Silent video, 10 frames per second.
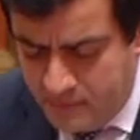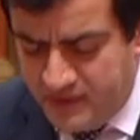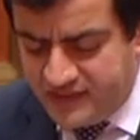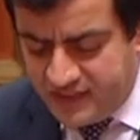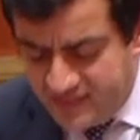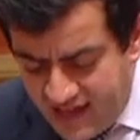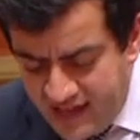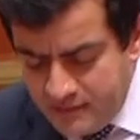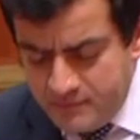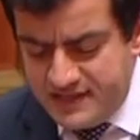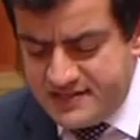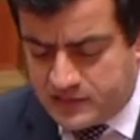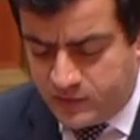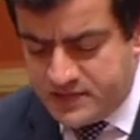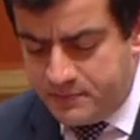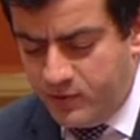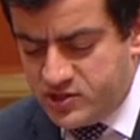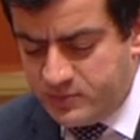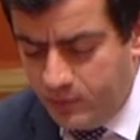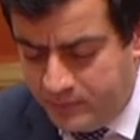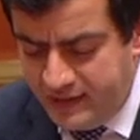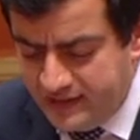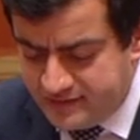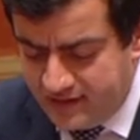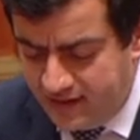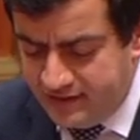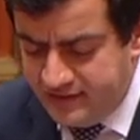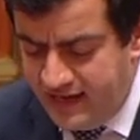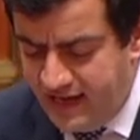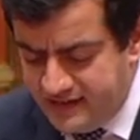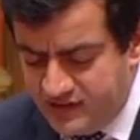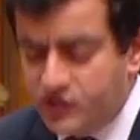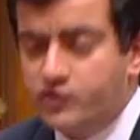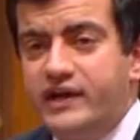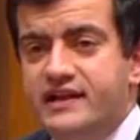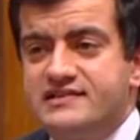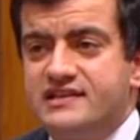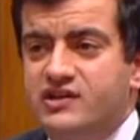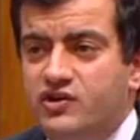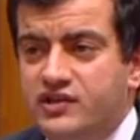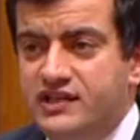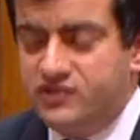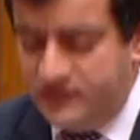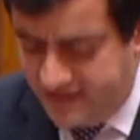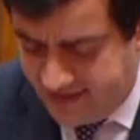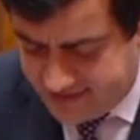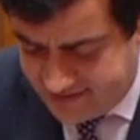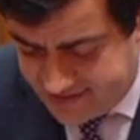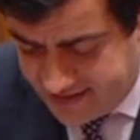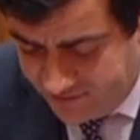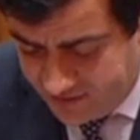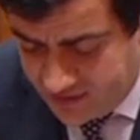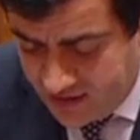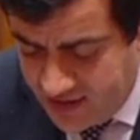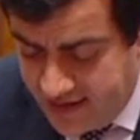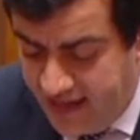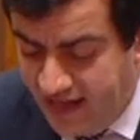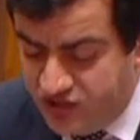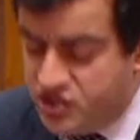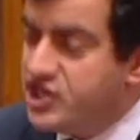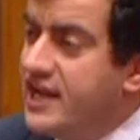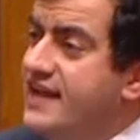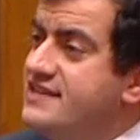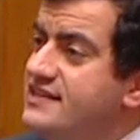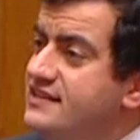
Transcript: But the then Minister responsible, Peter Dutton, ended the credits in early 2007, and shares